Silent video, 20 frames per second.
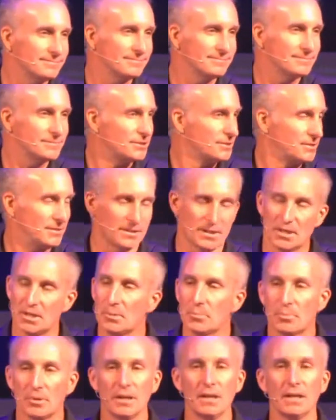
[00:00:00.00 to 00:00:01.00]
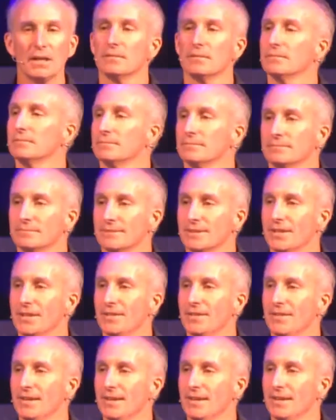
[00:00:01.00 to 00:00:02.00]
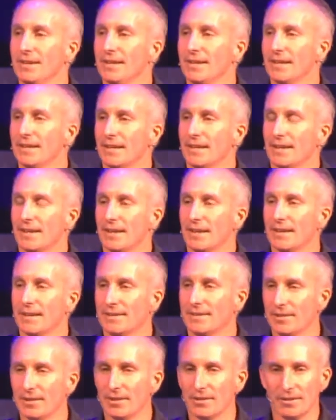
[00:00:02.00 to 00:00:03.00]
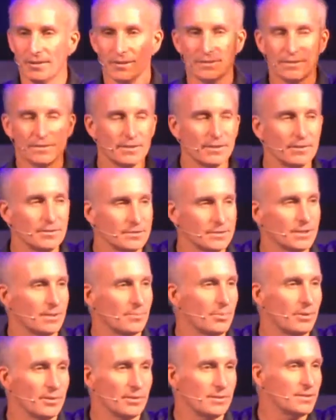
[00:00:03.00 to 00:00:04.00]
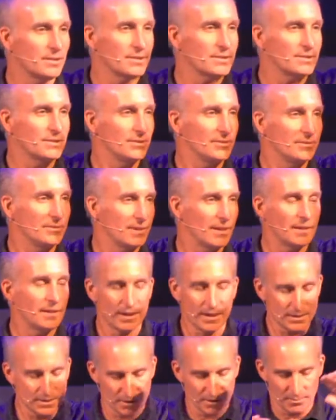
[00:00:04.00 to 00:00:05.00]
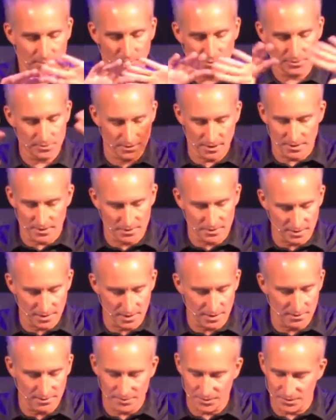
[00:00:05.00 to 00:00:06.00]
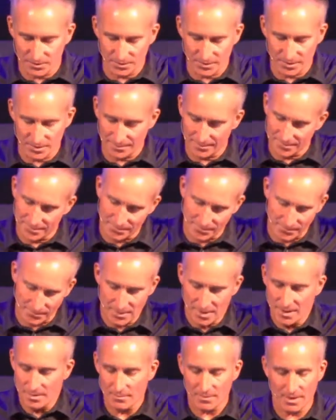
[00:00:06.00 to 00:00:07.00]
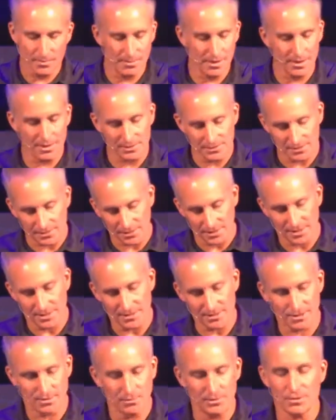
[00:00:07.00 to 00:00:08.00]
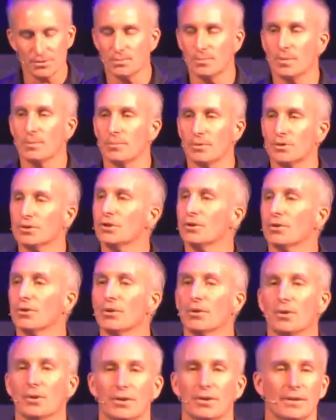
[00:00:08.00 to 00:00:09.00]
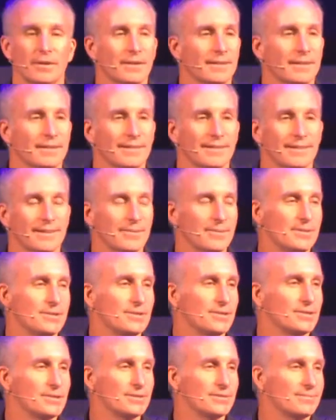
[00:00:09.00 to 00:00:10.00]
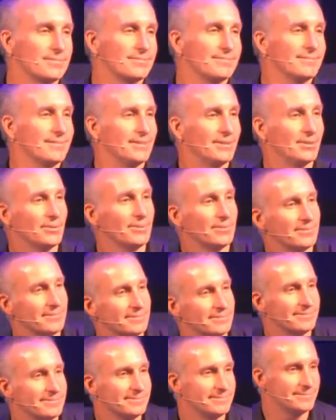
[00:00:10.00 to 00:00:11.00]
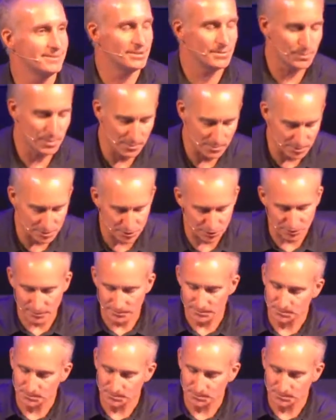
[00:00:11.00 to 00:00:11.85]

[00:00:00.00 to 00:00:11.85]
Just let it be, okay? And uh, y'all get y'all sick of politics too, okay? Like I said, both sides of the aisle are doing it. I'm, my mind is like, guys, can we just be mature? Can we just, you know, just be mature?